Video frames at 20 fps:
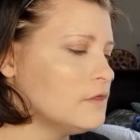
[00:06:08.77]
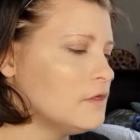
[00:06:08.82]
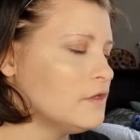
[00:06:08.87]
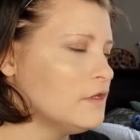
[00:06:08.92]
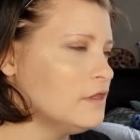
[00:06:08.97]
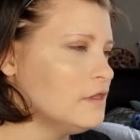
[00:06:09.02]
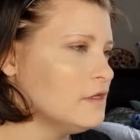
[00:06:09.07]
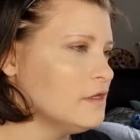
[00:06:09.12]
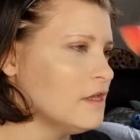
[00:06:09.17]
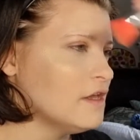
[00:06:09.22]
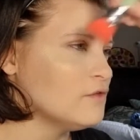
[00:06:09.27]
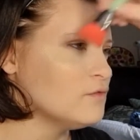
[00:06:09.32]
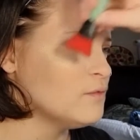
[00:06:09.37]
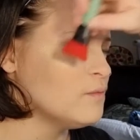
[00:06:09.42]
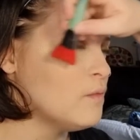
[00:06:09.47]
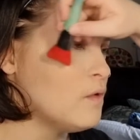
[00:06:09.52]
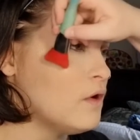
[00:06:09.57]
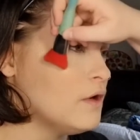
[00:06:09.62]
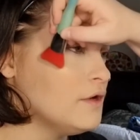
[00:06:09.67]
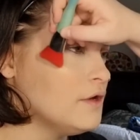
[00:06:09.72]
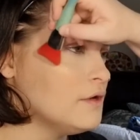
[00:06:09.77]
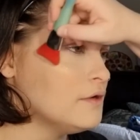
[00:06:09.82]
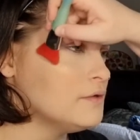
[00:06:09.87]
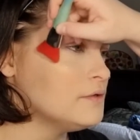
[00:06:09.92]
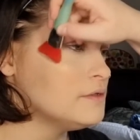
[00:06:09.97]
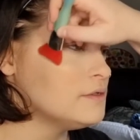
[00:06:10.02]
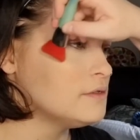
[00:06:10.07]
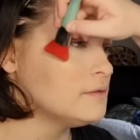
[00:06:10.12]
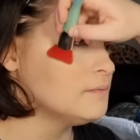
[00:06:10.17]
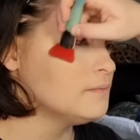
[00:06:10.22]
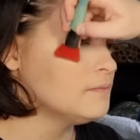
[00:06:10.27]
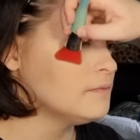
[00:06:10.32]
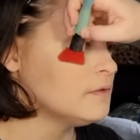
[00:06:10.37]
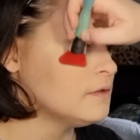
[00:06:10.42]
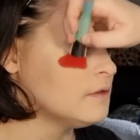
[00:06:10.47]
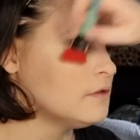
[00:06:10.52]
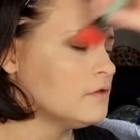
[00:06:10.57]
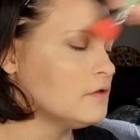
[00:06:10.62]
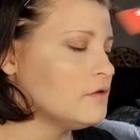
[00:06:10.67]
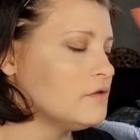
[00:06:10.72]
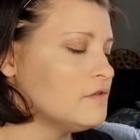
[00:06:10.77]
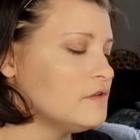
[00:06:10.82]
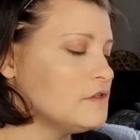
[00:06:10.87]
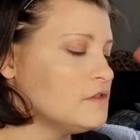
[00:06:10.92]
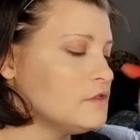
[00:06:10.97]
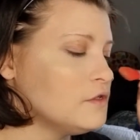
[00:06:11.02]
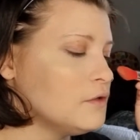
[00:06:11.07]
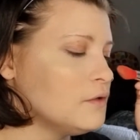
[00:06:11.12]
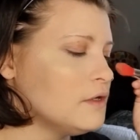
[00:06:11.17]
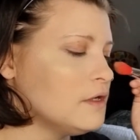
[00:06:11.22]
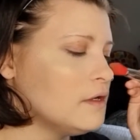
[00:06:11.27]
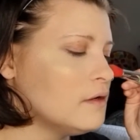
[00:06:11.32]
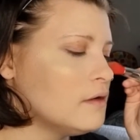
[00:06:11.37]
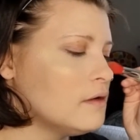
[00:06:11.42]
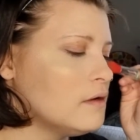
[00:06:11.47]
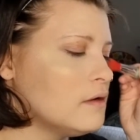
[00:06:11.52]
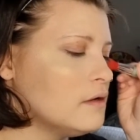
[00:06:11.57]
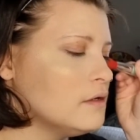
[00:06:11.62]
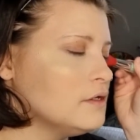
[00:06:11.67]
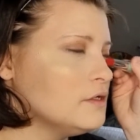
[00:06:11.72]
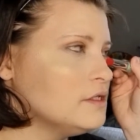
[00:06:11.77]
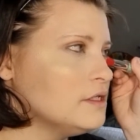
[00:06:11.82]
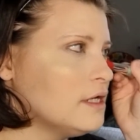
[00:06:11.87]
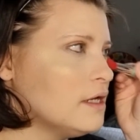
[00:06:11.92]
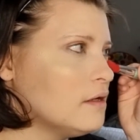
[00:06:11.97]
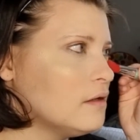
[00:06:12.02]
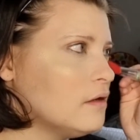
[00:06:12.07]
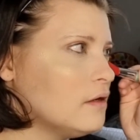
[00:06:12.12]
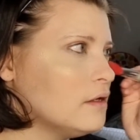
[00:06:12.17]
only thing is, my nose, I don't know if it's doing it. I usually get